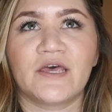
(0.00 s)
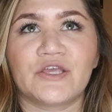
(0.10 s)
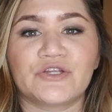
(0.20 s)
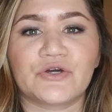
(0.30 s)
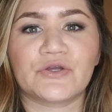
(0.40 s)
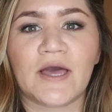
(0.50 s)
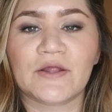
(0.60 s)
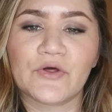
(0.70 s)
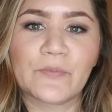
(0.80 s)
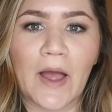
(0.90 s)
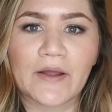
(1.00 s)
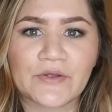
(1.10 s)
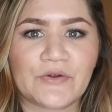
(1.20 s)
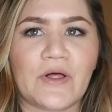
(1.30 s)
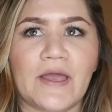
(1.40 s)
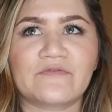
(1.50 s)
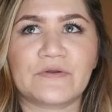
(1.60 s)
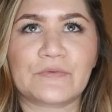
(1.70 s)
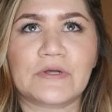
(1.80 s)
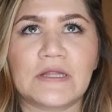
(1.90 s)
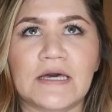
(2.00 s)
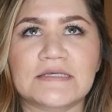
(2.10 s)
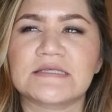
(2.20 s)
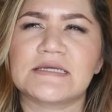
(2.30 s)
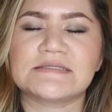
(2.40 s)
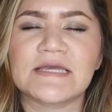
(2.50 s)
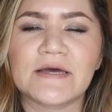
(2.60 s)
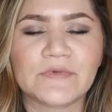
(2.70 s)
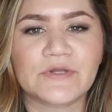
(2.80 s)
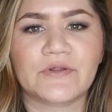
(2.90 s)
you kind of look back on your life and realize like, damn,